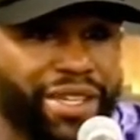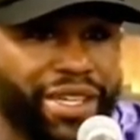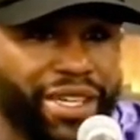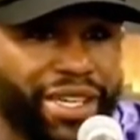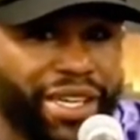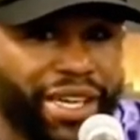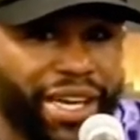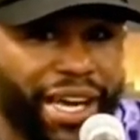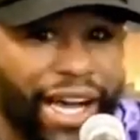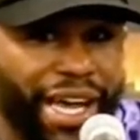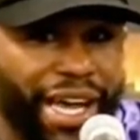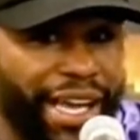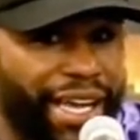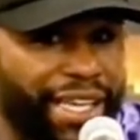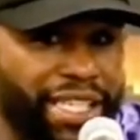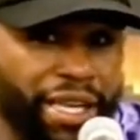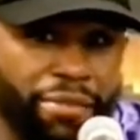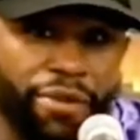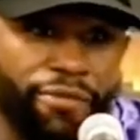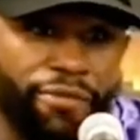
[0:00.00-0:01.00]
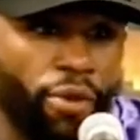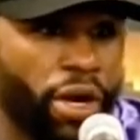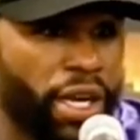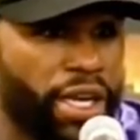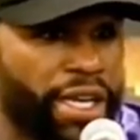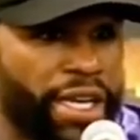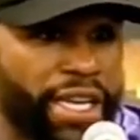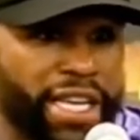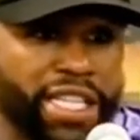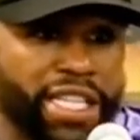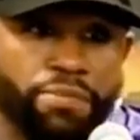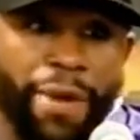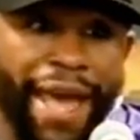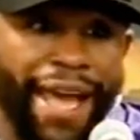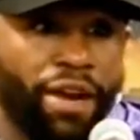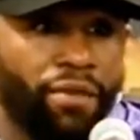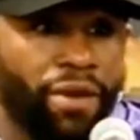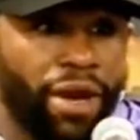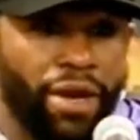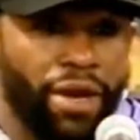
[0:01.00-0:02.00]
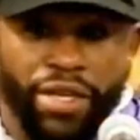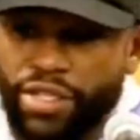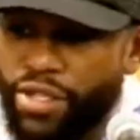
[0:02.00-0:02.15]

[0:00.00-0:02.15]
like I said before, his background is